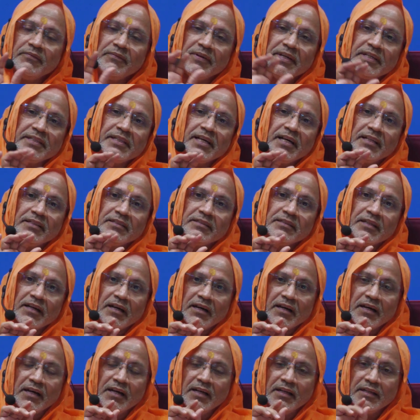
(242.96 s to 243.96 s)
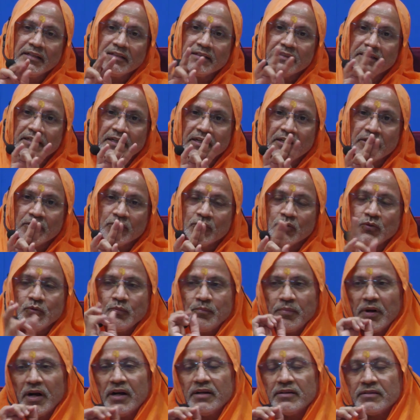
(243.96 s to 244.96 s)
Vedanta, there are 2
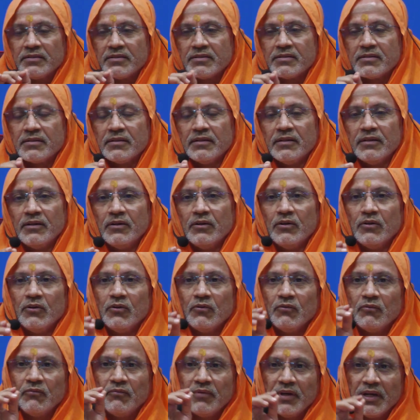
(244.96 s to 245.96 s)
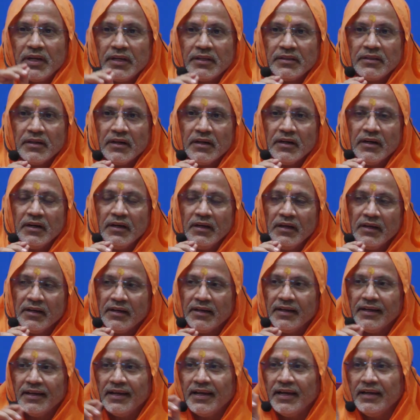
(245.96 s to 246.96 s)
parts, Veda
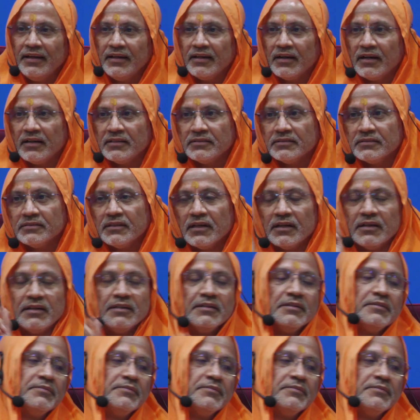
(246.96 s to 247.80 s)
and Anta.